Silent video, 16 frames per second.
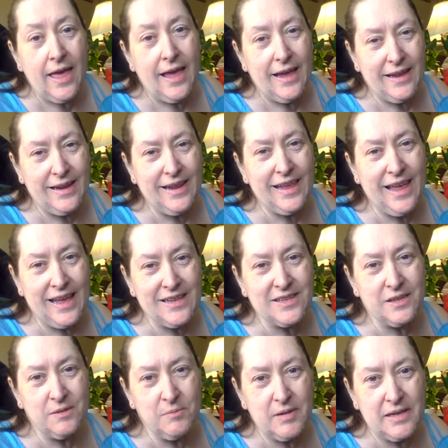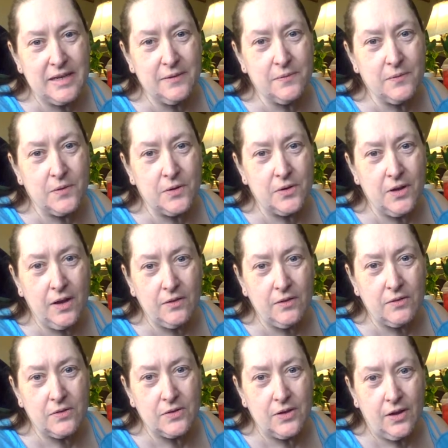and it had so many different
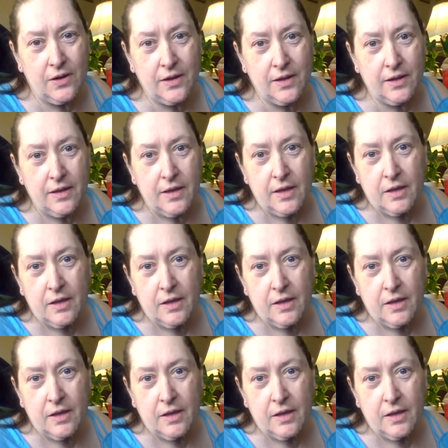colors on it,